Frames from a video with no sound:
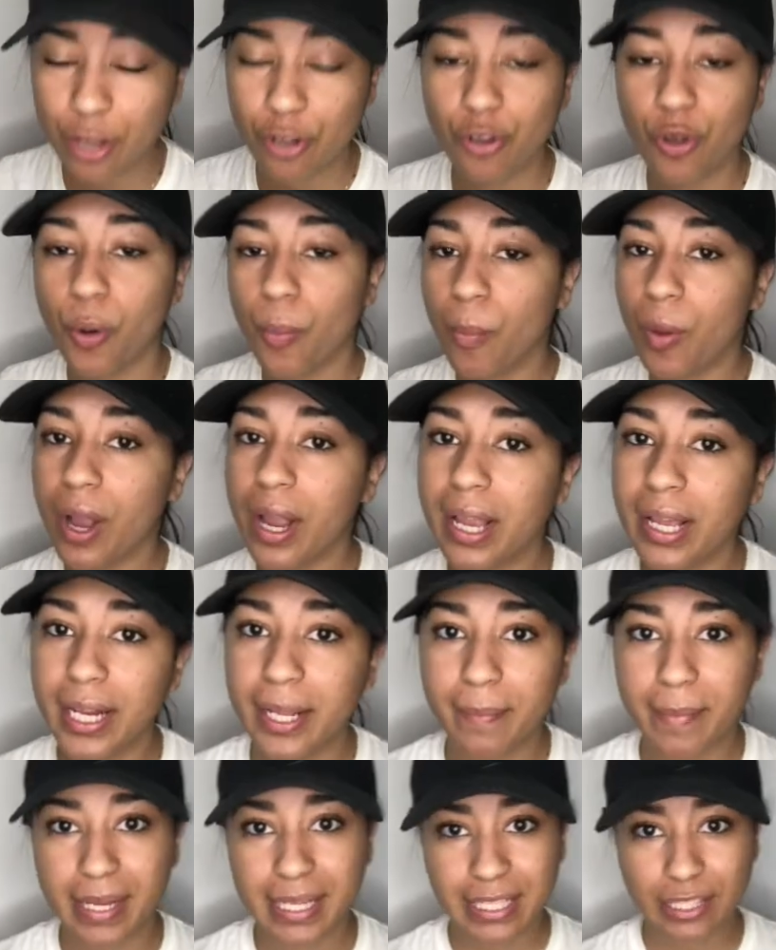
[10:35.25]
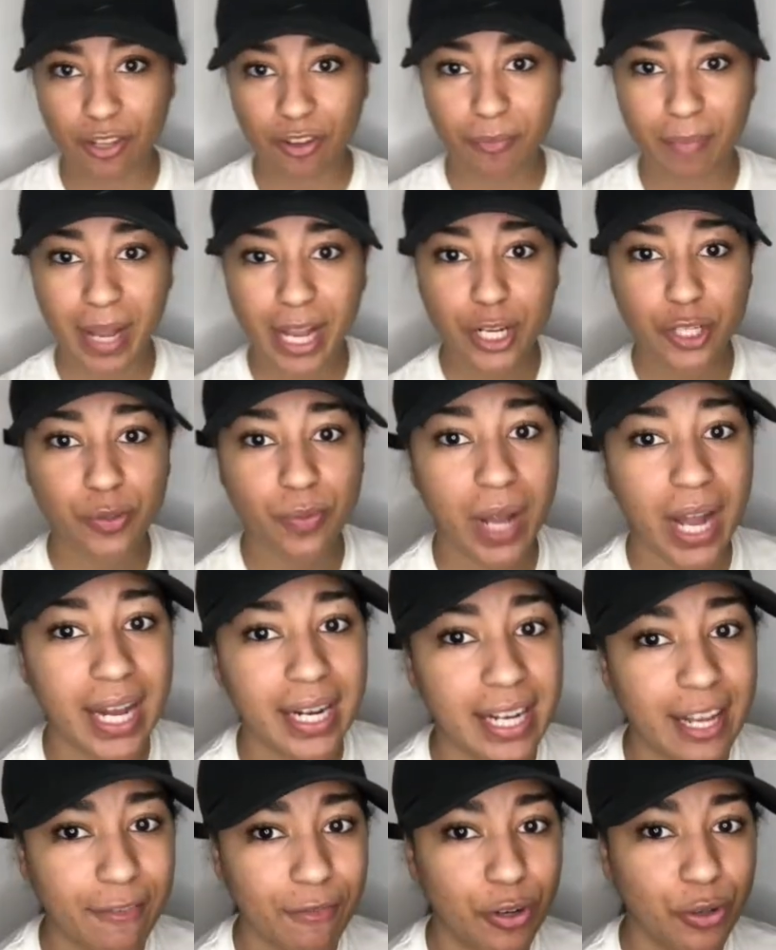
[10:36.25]
You know, marketing myself. Mind you,
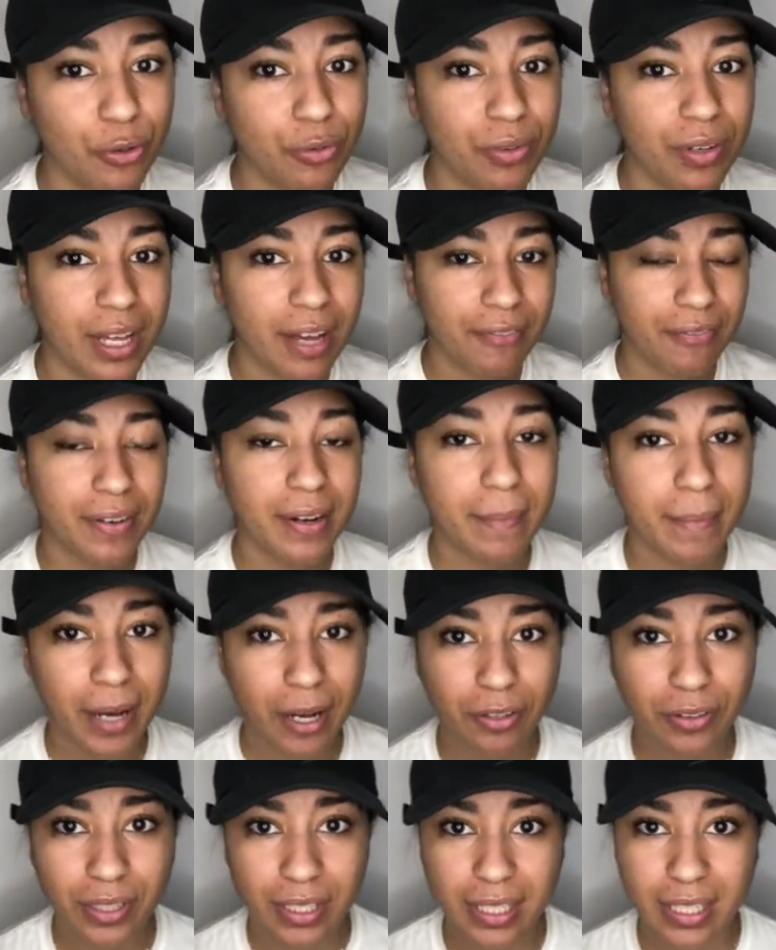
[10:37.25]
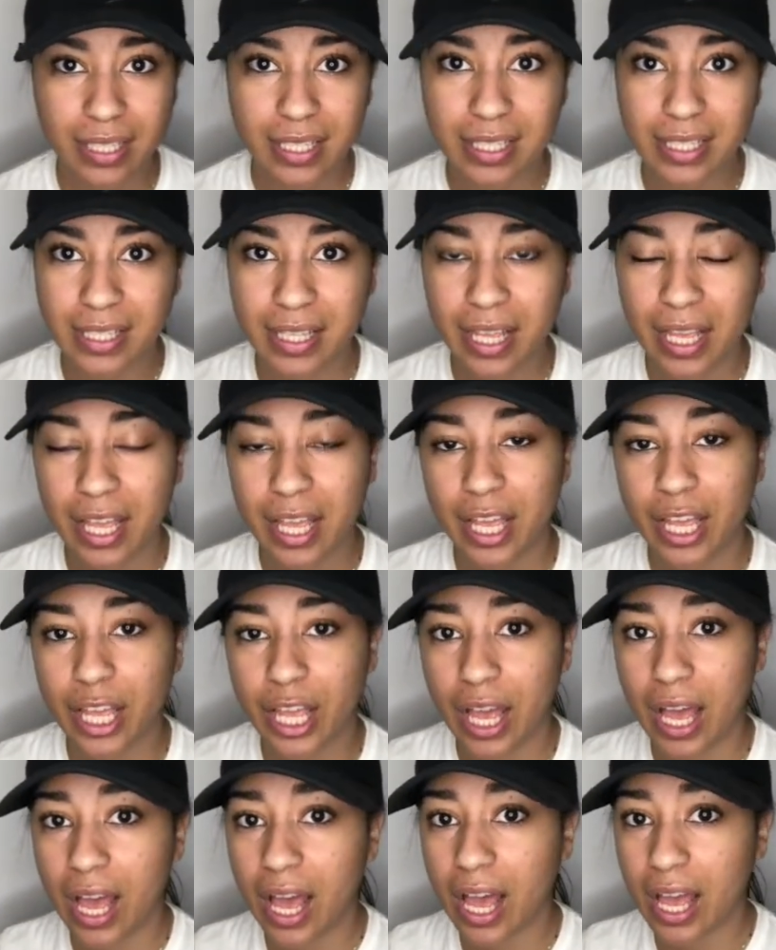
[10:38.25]
I never knew nothing about this
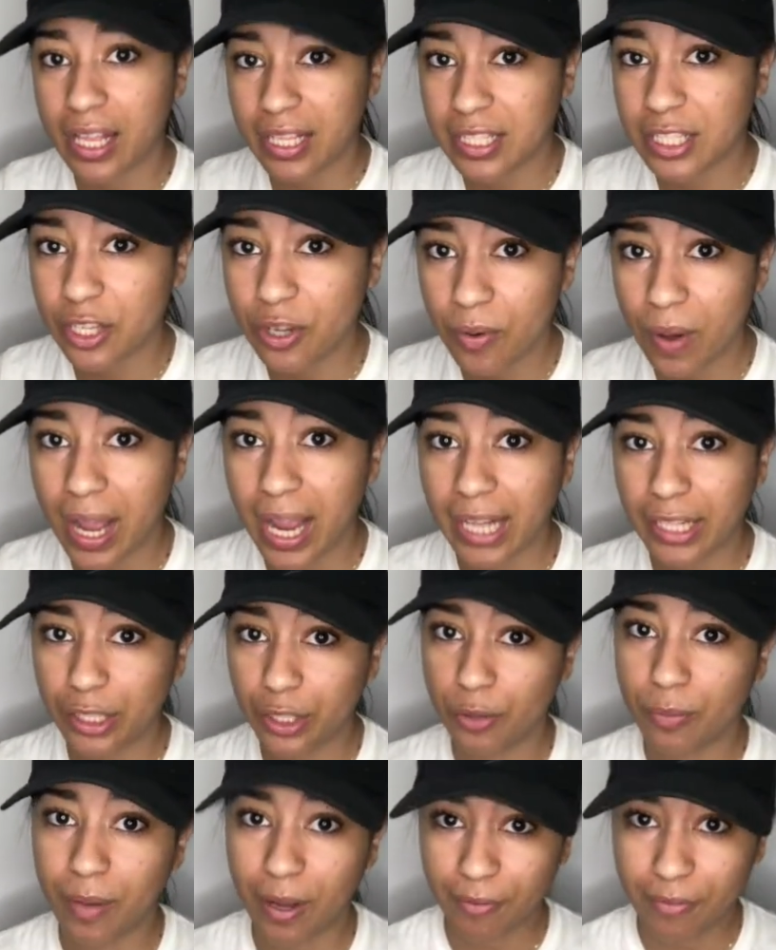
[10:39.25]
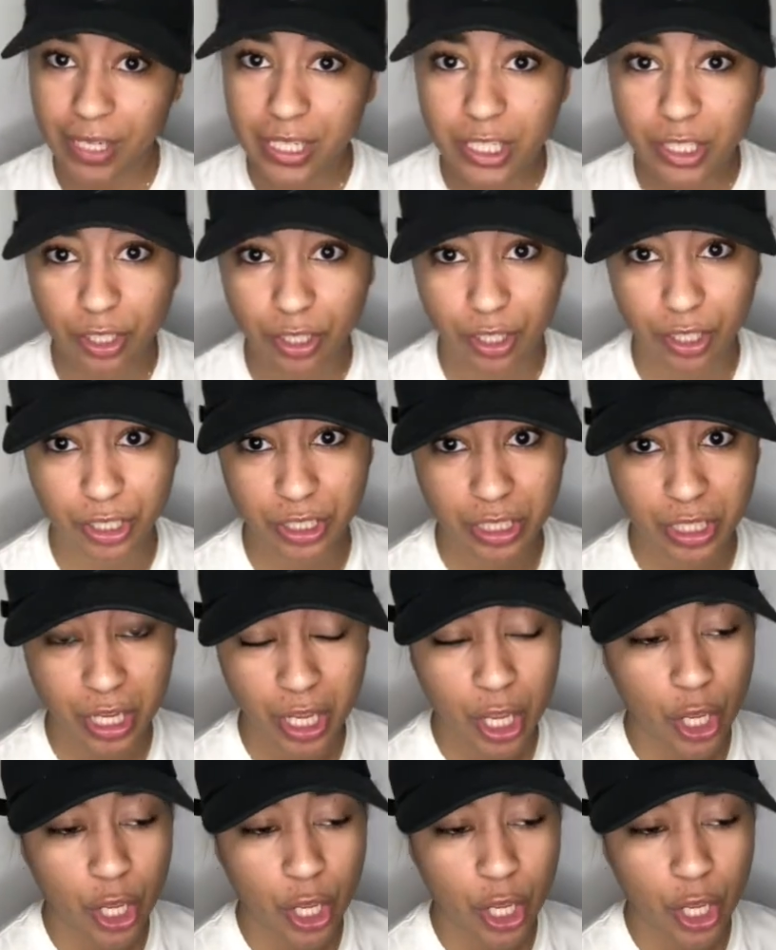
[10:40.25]
until I had to do my research.